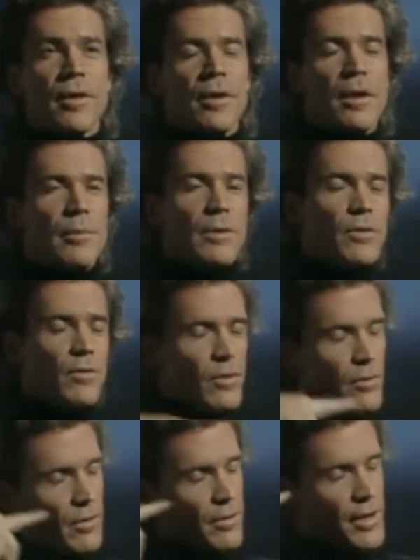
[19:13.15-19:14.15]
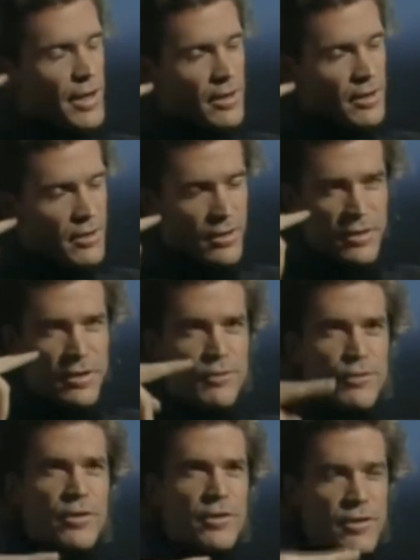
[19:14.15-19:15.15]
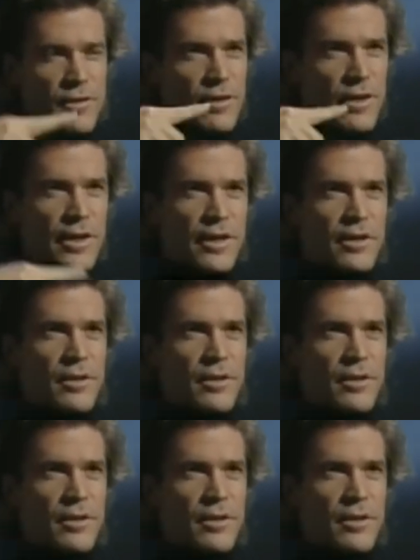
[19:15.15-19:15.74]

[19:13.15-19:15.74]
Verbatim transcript: I mean, you, you think differently,